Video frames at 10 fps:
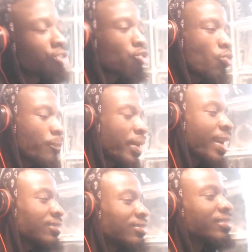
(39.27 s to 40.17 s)
Yo,
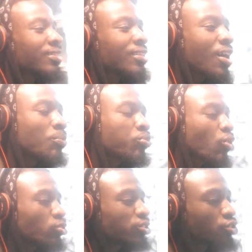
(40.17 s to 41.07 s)
back then I
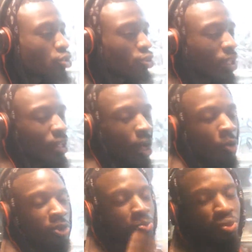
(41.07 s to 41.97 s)
approached her. I
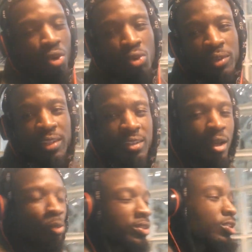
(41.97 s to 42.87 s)
was broke then,
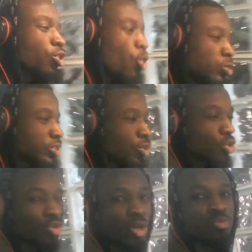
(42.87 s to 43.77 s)
I was a ghost to
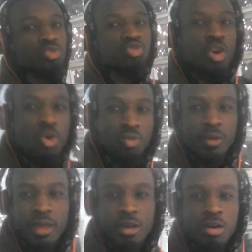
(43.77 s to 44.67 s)
her. I'm
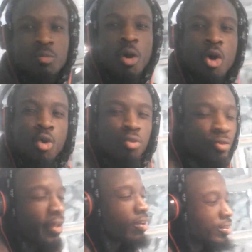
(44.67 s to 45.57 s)
grown now, I'm
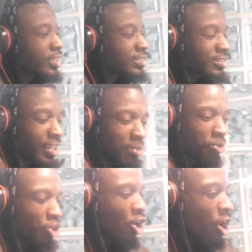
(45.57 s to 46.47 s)
on now. That
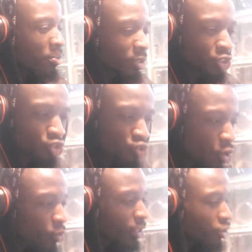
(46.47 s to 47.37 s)
same girl, I be
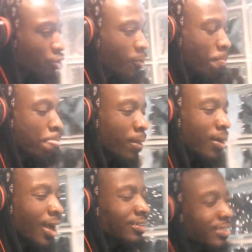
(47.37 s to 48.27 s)
stroking her.
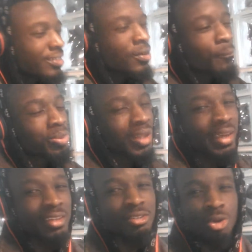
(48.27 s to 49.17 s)
I can't
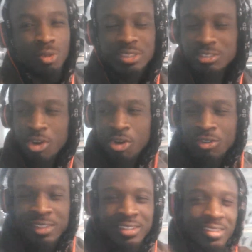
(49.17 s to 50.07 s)
complain though, it's
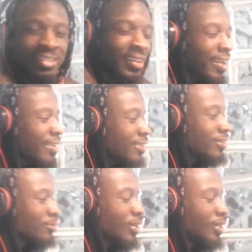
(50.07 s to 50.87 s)
all in the game.